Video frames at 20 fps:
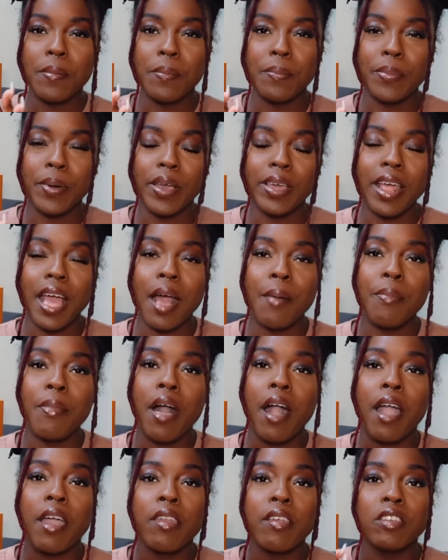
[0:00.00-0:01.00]
But I'm
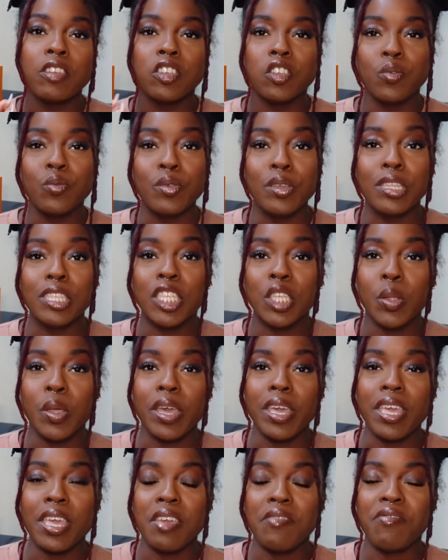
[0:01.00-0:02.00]
not gonna do it until
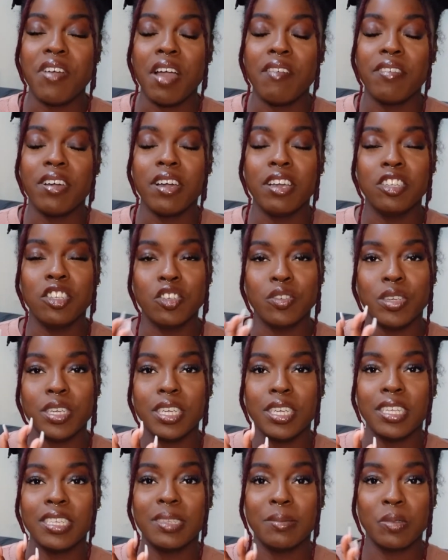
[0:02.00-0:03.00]
I hit
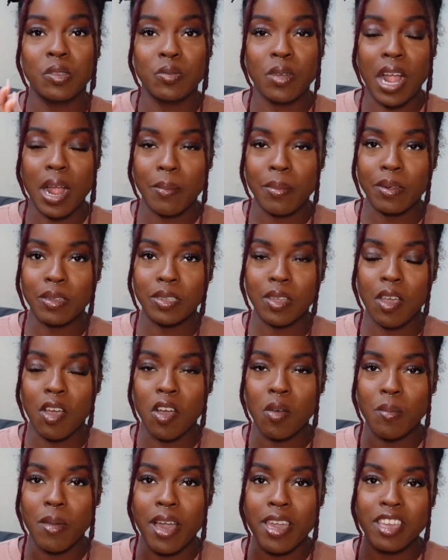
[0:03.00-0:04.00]
500 subscribers
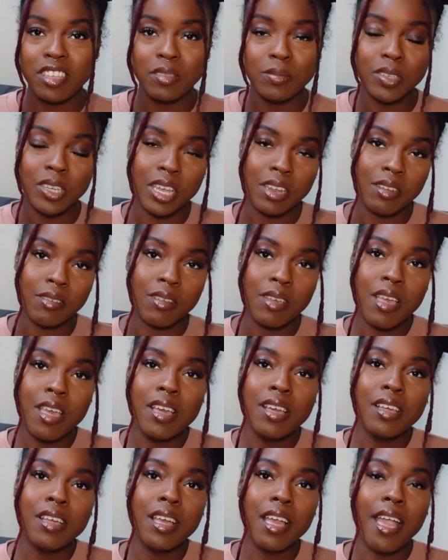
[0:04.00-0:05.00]
on my YouTube channel.
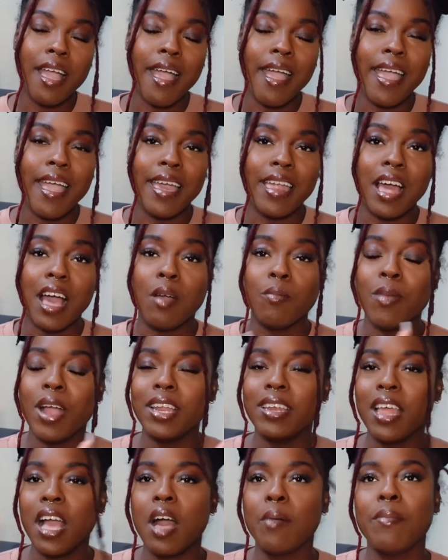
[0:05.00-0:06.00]
And
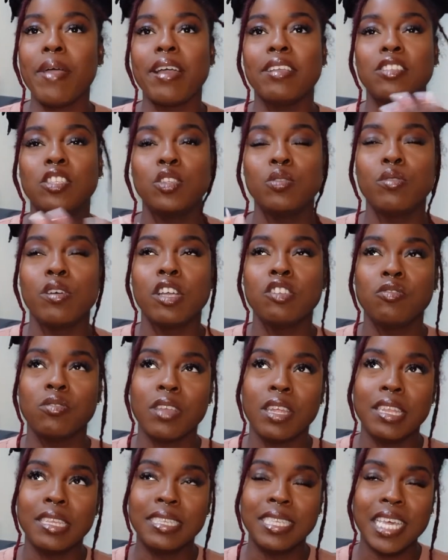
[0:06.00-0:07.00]
right now I'm at
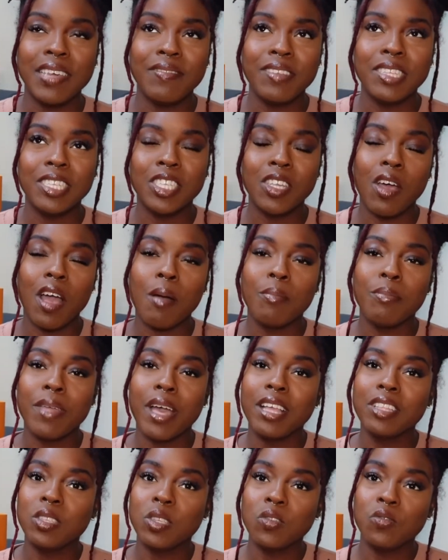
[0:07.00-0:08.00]
297, so I'm
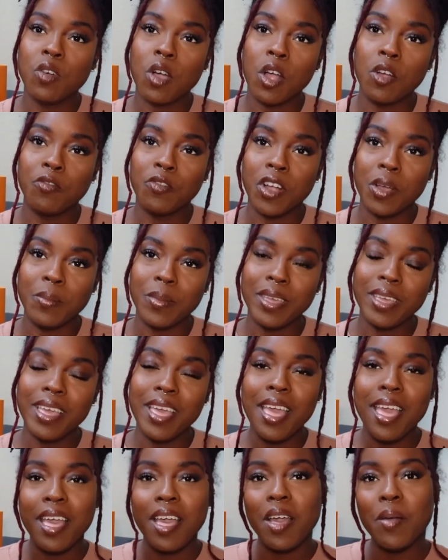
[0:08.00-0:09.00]
not too far from it.
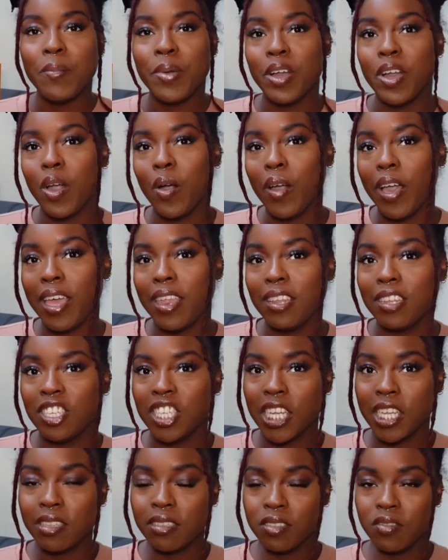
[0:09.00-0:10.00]
But go ahead and
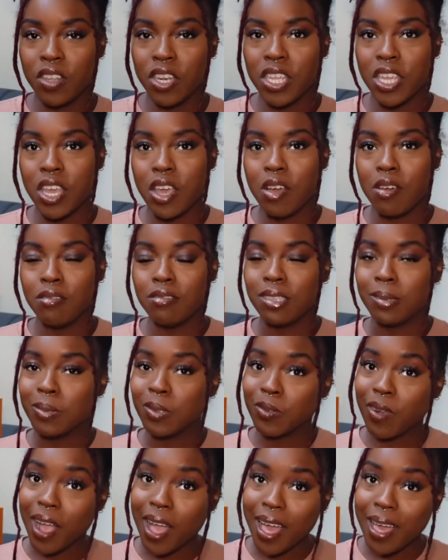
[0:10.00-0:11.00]
share this video,
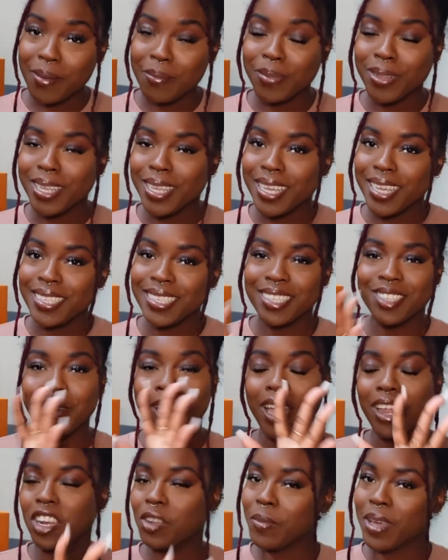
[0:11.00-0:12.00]
subscribe please, so I
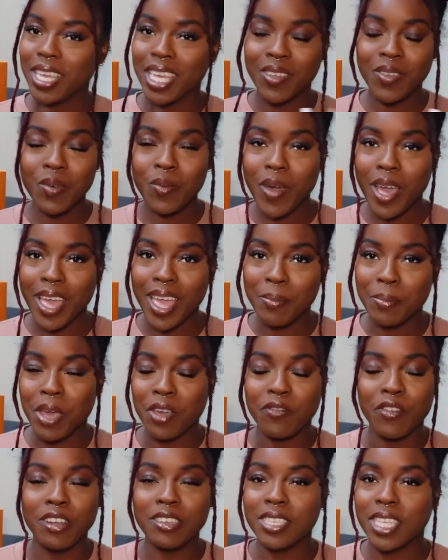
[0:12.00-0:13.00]
can do my giveaway, my
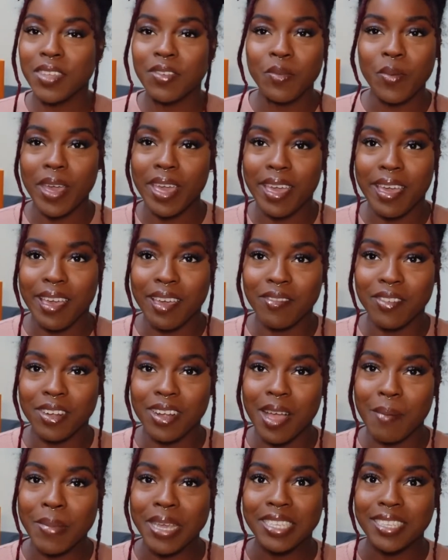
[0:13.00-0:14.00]
first giveaway ever.
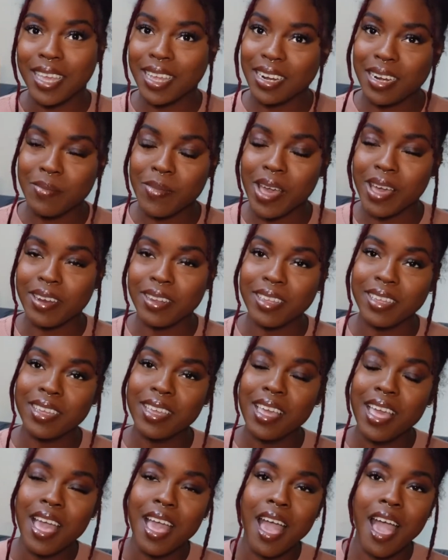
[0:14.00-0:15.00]
I'm excited about it.
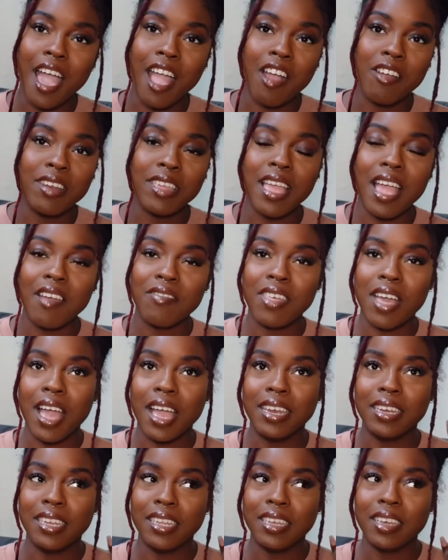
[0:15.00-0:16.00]
I already have the
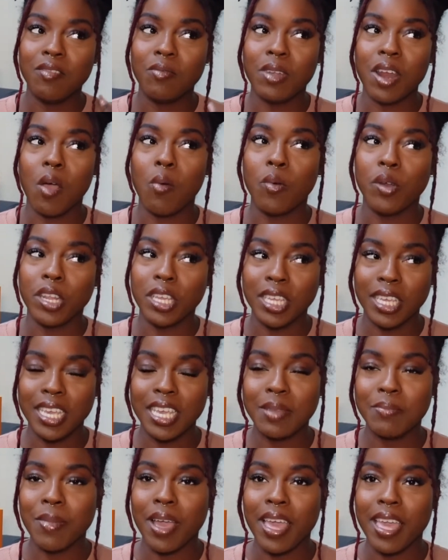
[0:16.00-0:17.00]
idea of what I want to
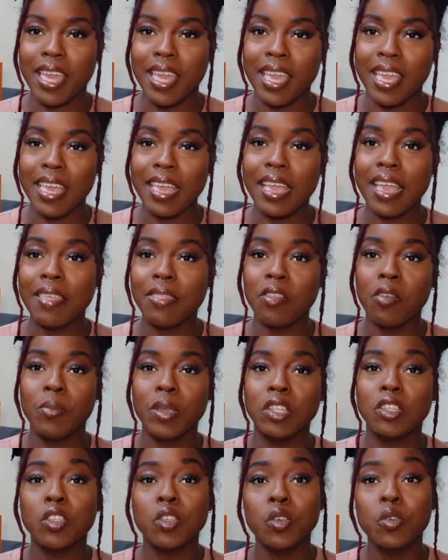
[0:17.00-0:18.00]
get in my head, and there'll
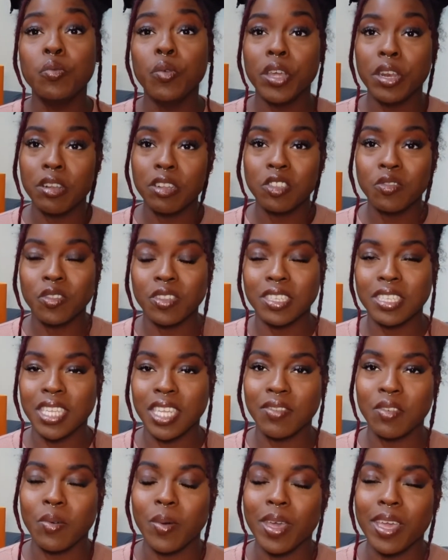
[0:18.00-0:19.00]
be 2 winners for this
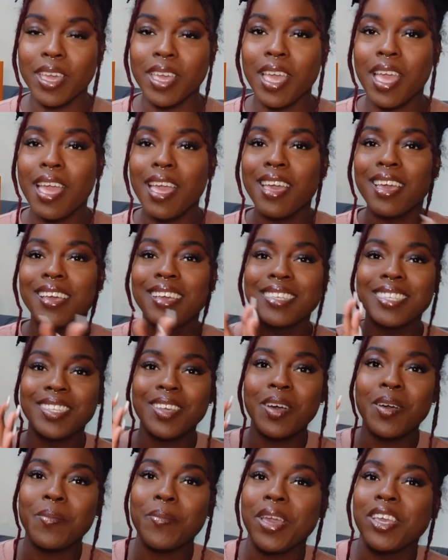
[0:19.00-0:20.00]
giveaway.
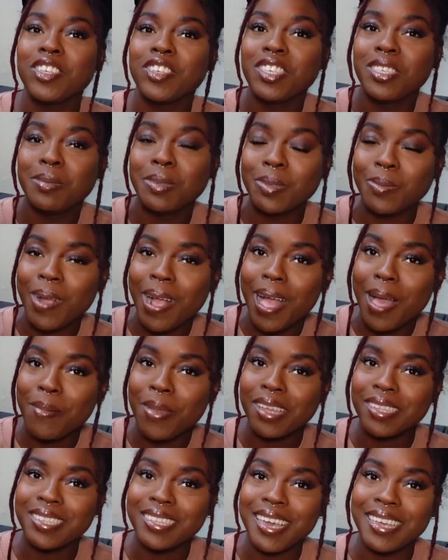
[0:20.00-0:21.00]
So make sure you subscribe, and
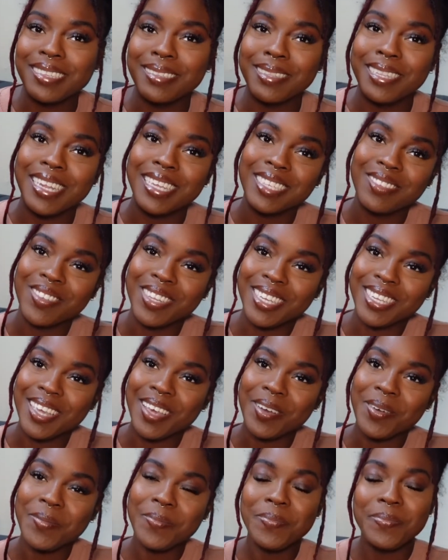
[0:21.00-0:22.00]
I'll see you guys in the next
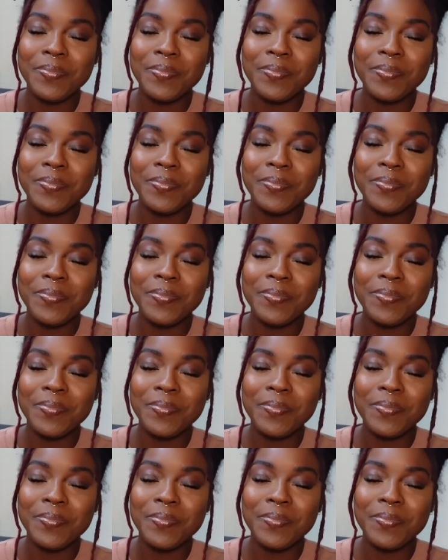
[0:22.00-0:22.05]
video.